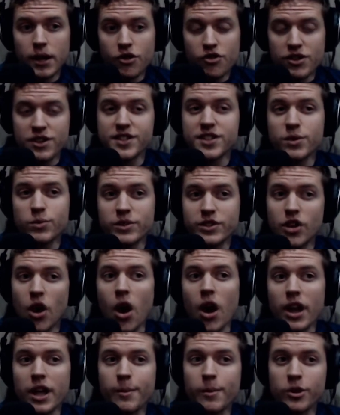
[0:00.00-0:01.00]
Christy was
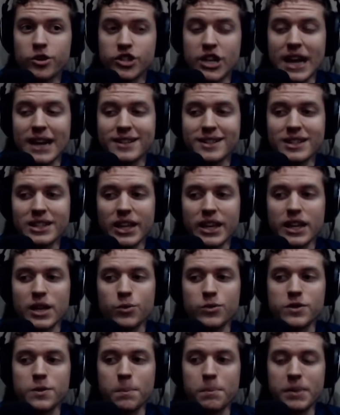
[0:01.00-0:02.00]
talking about Jackson like
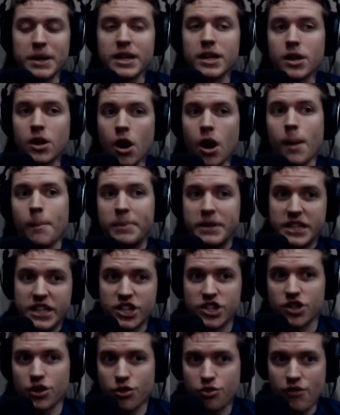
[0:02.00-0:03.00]
he was a big
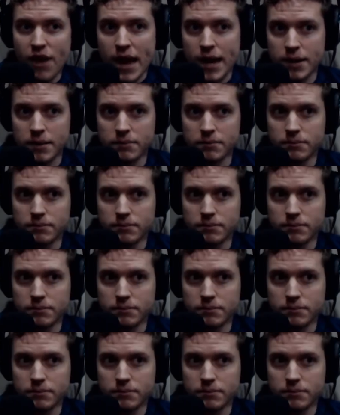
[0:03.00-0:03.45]
competition threat.